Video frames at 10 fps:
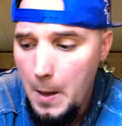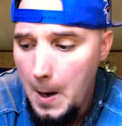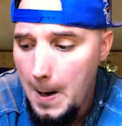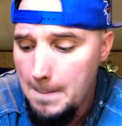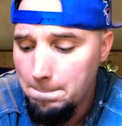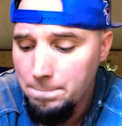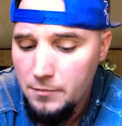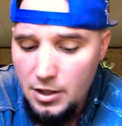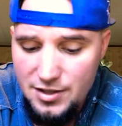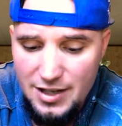Um,
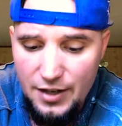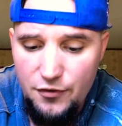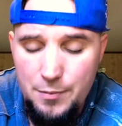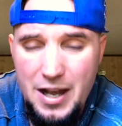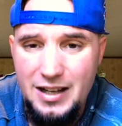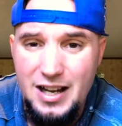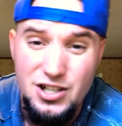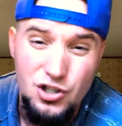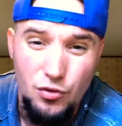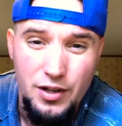aside from that,
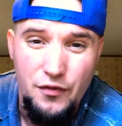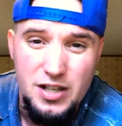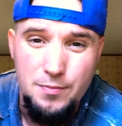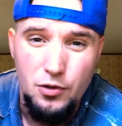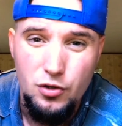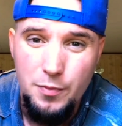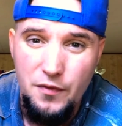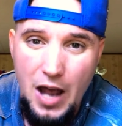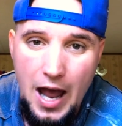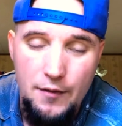guys, join the Facebook group
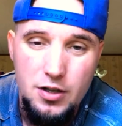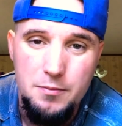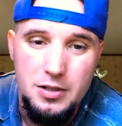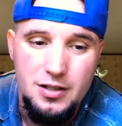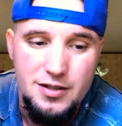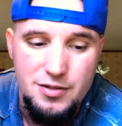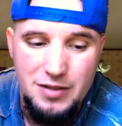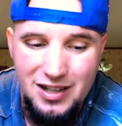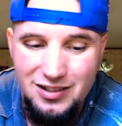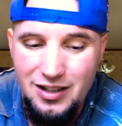if you haven't, because
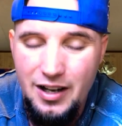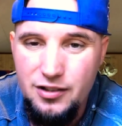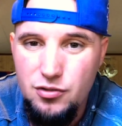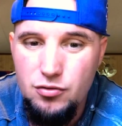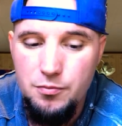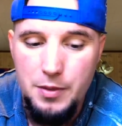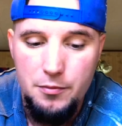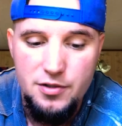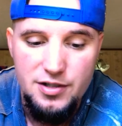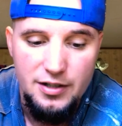we got a lot of cool
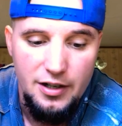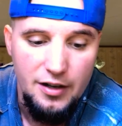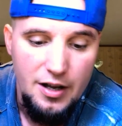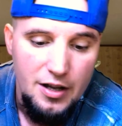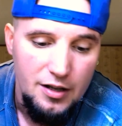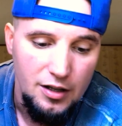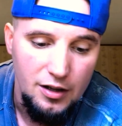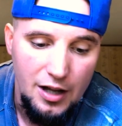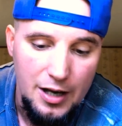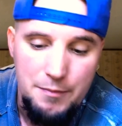members in there, a
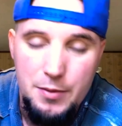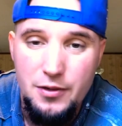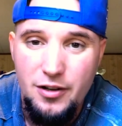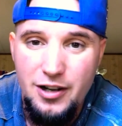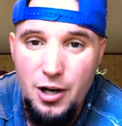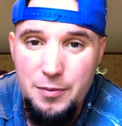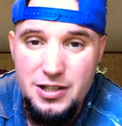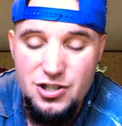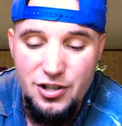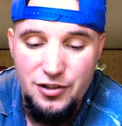lot of people that are helping
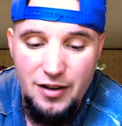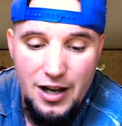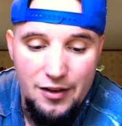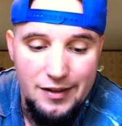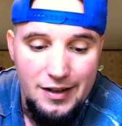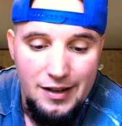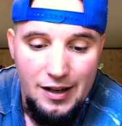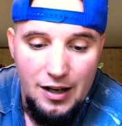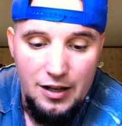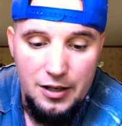each other out.
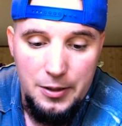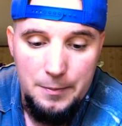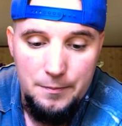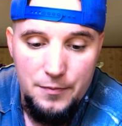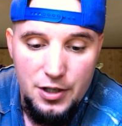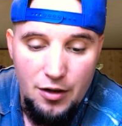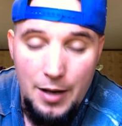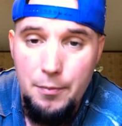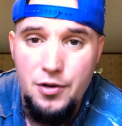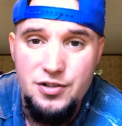Um, you know,
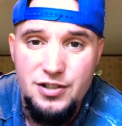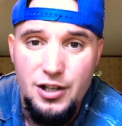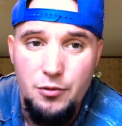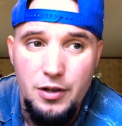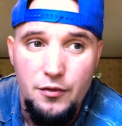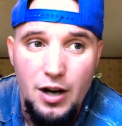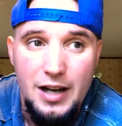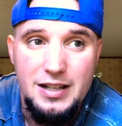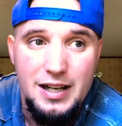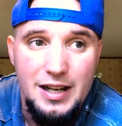I post in there whenever
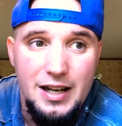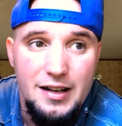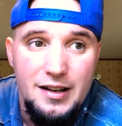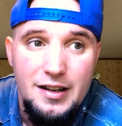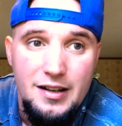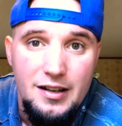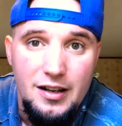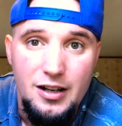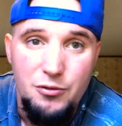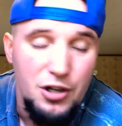I can.
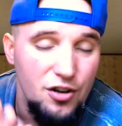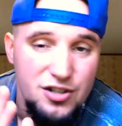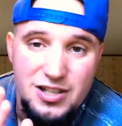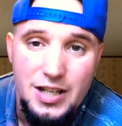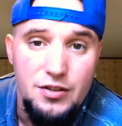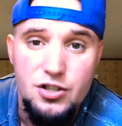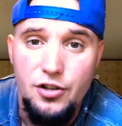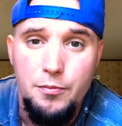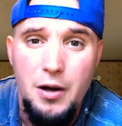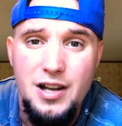Uh, we all just give each
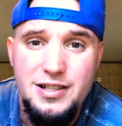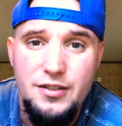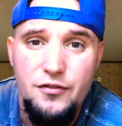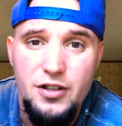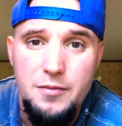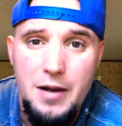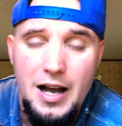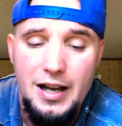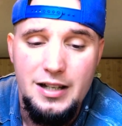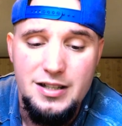other positive
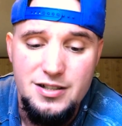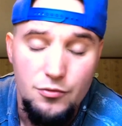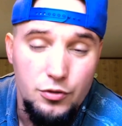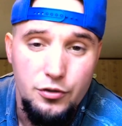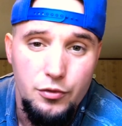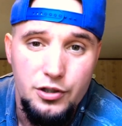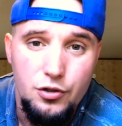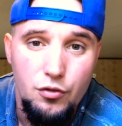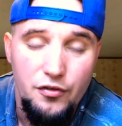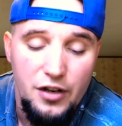feedback, and it's a really, really
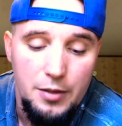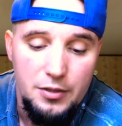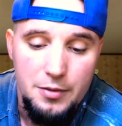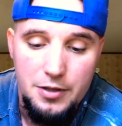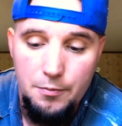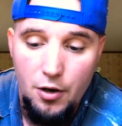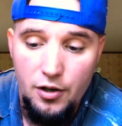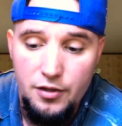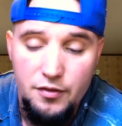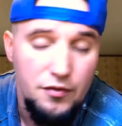cool family to be a
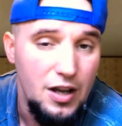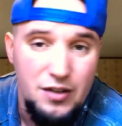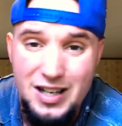part of. If you have